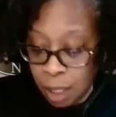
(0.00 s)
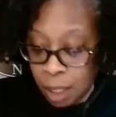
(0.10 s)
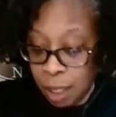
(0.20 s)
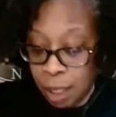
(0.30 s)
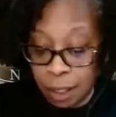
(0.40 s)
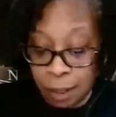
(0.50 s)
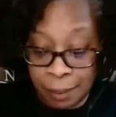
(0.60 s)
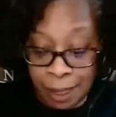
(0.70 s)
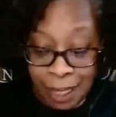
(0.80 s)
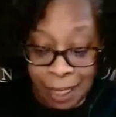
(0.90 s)

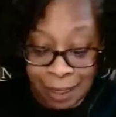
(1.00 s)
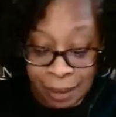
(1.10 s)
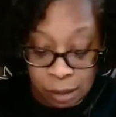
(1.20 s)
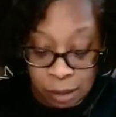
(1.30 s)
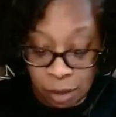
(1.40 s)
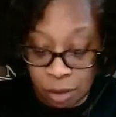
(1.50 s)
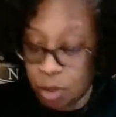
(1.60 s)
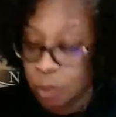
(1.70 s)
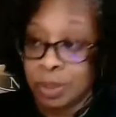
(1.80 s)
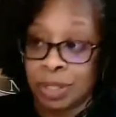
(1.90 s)
and there's
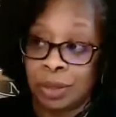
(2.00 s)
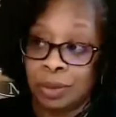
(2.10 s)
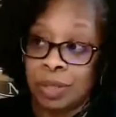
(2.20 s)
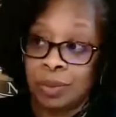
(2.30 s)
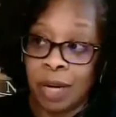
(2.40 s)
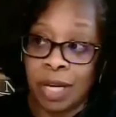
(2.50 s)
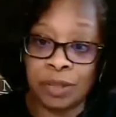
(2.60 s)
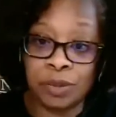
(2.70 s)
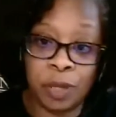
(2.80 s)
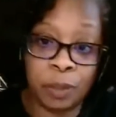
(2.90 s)
no particular reason why I
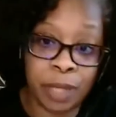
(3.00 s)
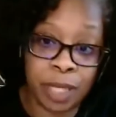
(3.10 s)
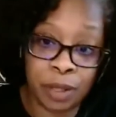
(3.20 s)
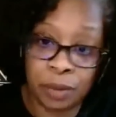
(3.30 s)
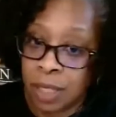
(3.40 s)
use pink Play-Doh.